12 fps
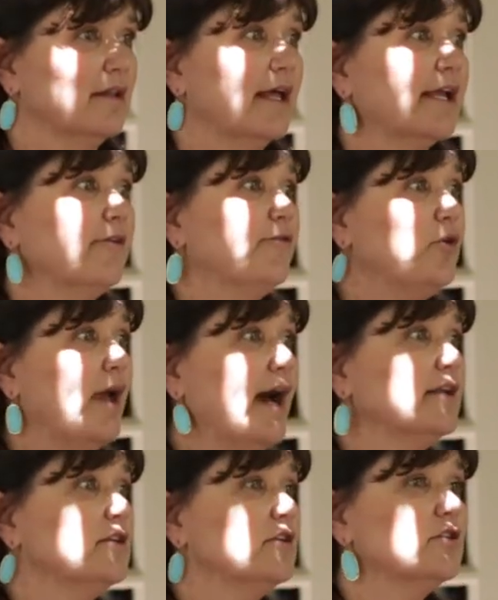Like if you
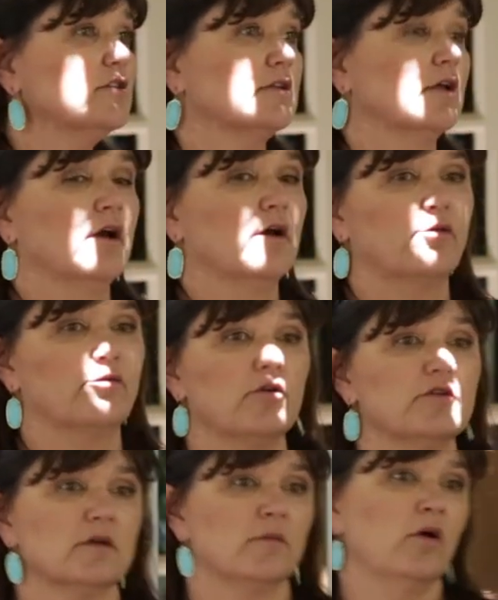had to just
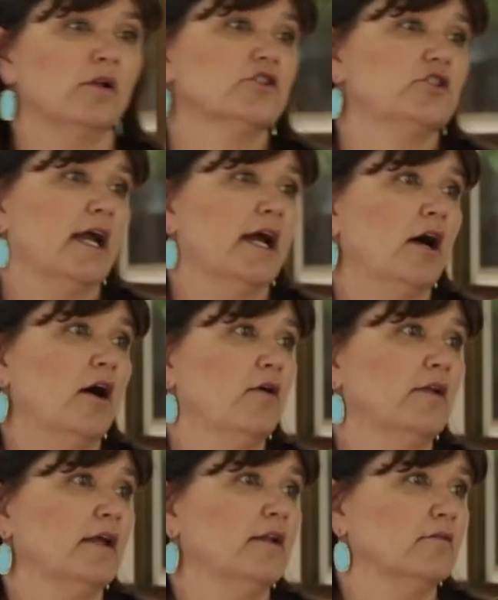throw some mulch
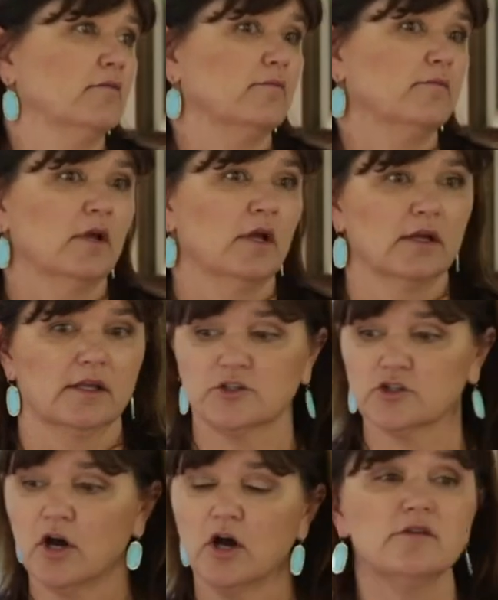down and
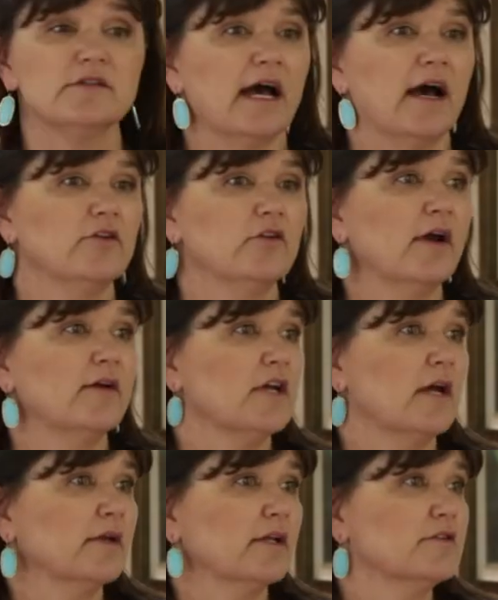get your hose out, you don't have
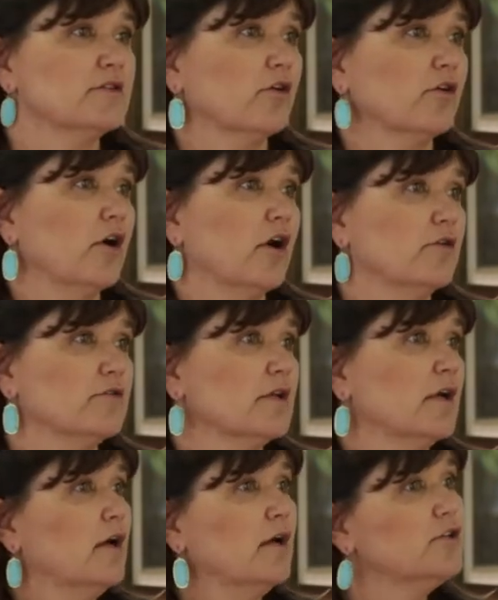time to get a soaker hose,
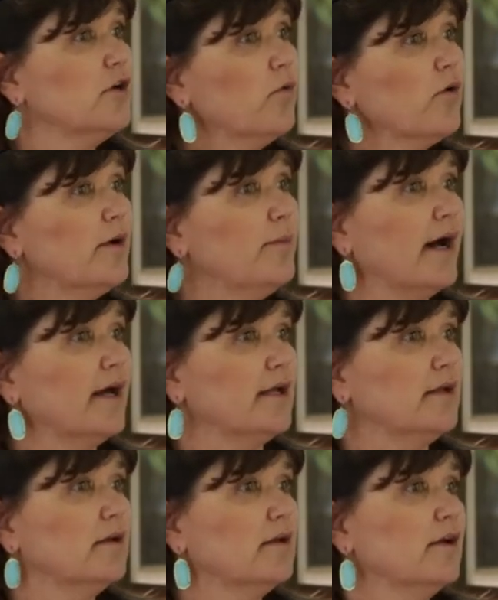don't worry about
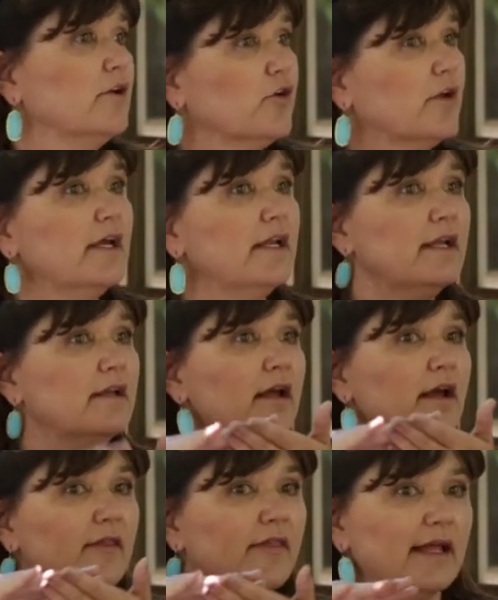it. You're
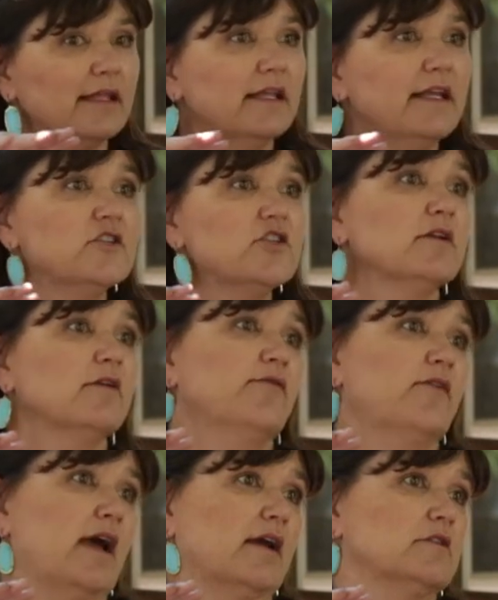getting that leaching
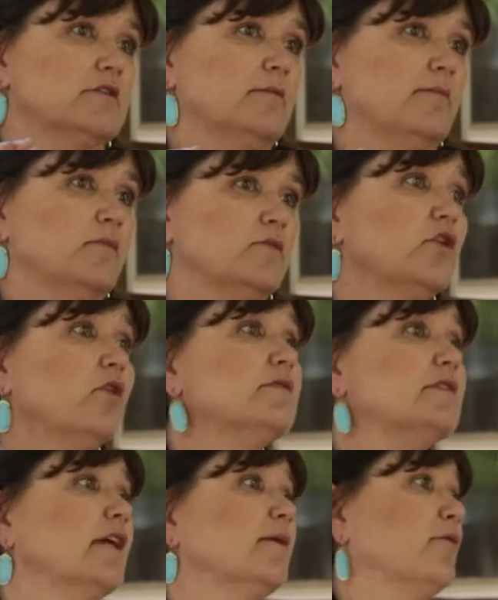effect. Don't
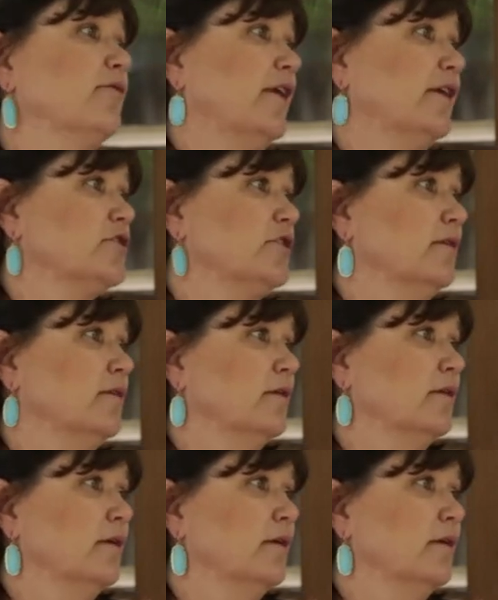seek perfection.